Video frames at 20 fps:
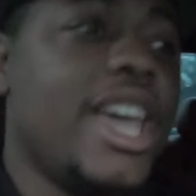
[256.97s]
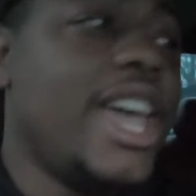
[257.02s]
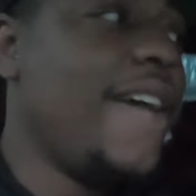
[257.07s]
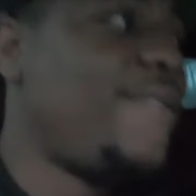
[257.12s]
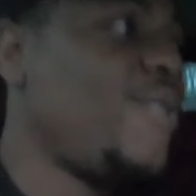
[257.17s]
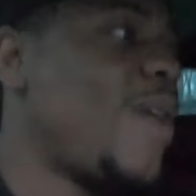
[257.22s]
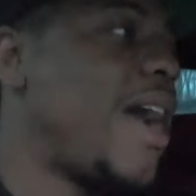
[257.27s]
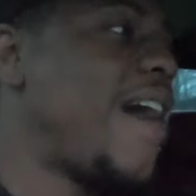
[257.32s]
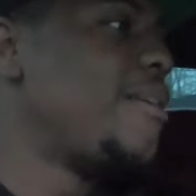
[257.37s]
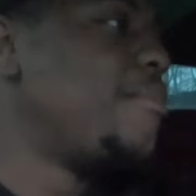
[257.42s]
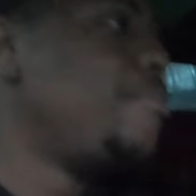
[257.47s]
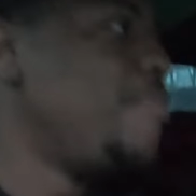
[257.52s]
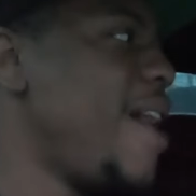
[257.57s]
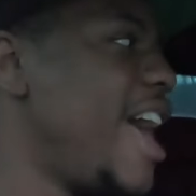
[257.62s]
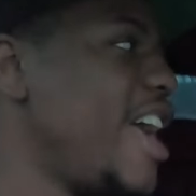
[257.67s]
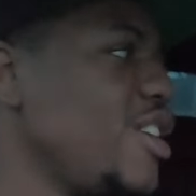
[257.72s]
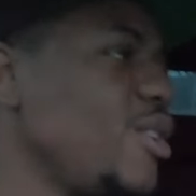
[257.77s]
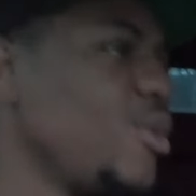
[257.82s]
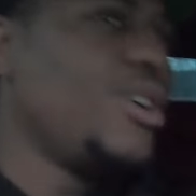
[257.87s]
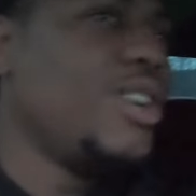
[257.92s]
If you have a
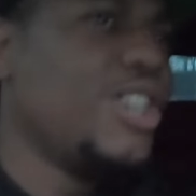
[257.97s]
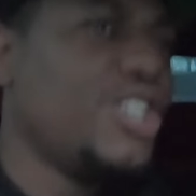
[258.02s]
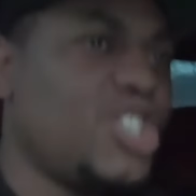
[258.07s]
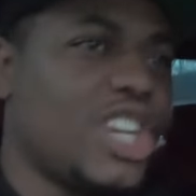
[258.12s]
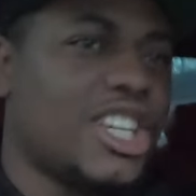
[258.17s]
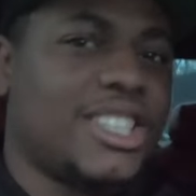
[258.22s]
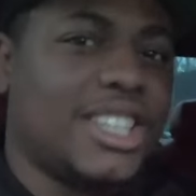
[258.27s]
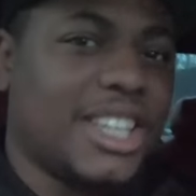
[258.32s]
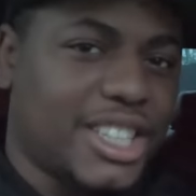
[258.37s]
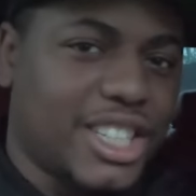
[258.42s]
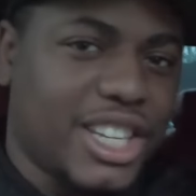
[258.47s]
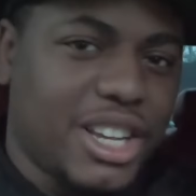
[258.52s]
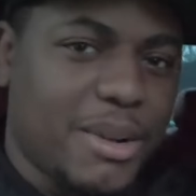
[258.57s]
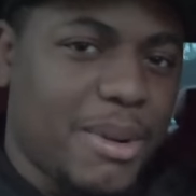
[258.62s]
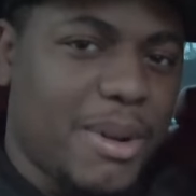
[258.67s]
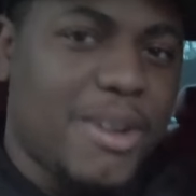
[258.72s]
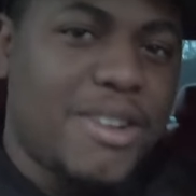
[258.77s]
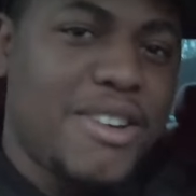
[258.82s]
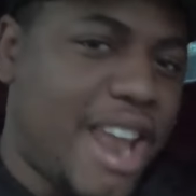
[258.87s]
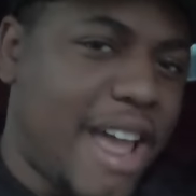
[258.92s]
manual adjusting steering
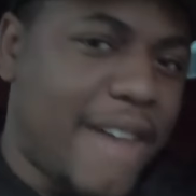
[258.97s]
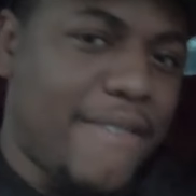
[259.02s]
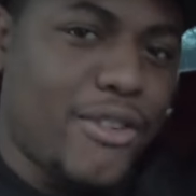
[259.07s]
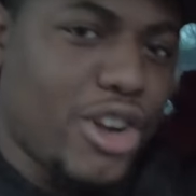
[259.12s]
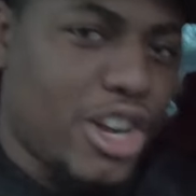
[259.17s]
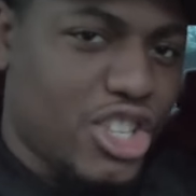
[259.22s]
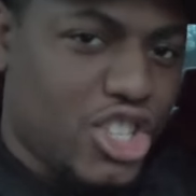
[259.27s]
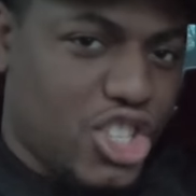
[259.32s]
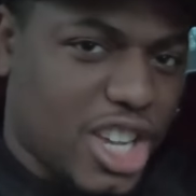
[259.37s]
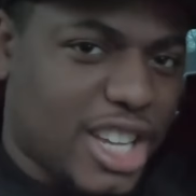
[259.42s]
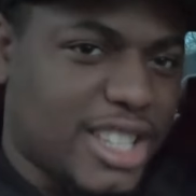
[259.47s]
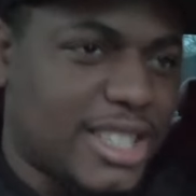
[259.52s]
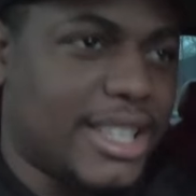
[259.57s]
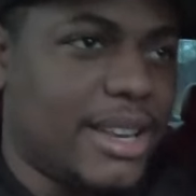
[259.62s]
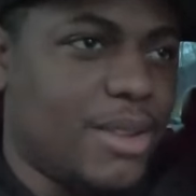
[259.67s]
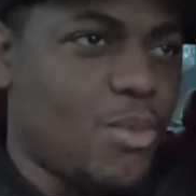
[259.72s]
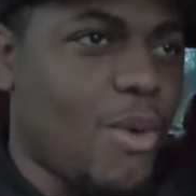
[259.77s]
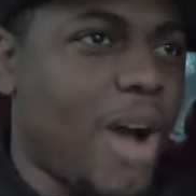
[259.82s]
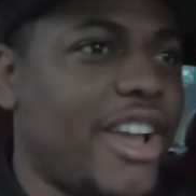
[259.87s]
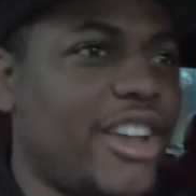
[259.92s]
wheel, never adjust
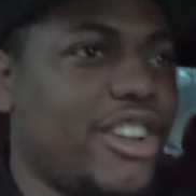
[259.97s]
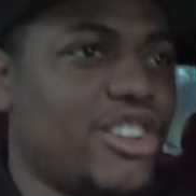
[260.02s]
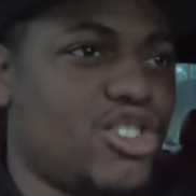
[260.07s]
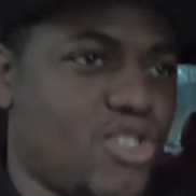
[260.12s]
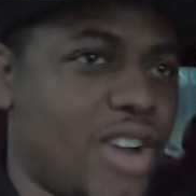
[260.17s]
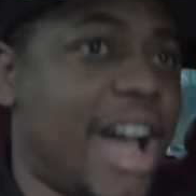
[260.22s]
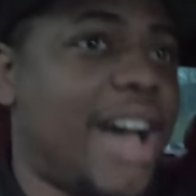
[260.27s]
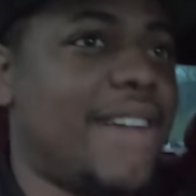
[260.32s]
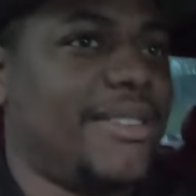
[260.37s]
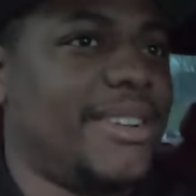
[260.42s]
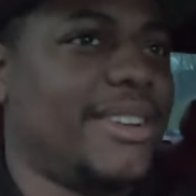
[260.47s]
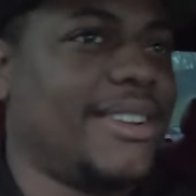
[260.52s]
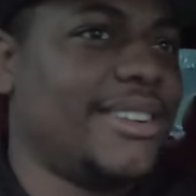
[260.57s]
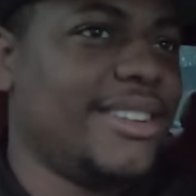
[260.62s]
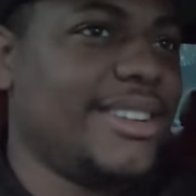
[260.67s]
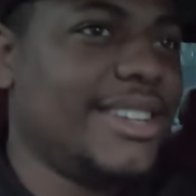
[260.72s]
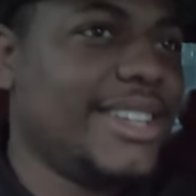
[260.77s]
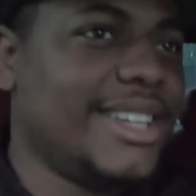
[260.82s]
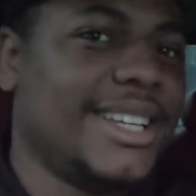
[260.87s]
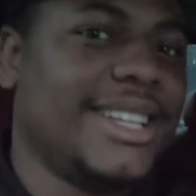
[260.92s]
it while you're driving,
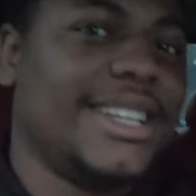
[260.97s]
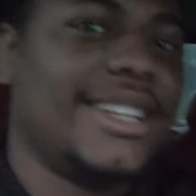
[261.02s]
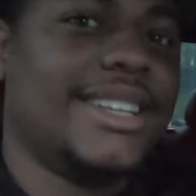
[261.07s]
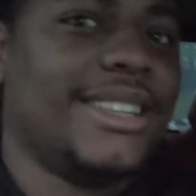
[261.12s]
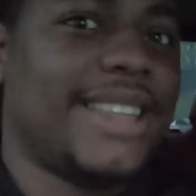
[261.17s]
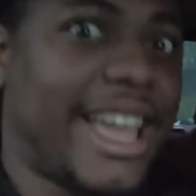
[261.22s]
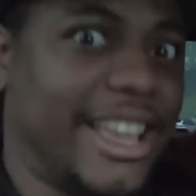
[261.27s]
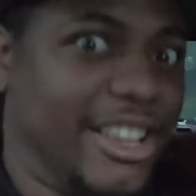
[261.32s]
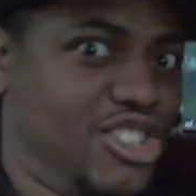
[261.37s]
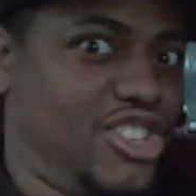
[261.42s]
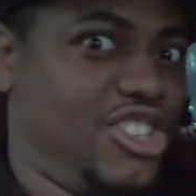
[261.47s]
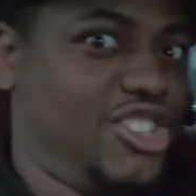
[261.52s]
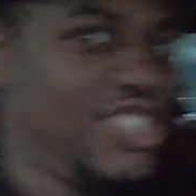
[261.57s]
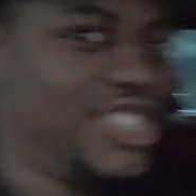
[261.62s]
like she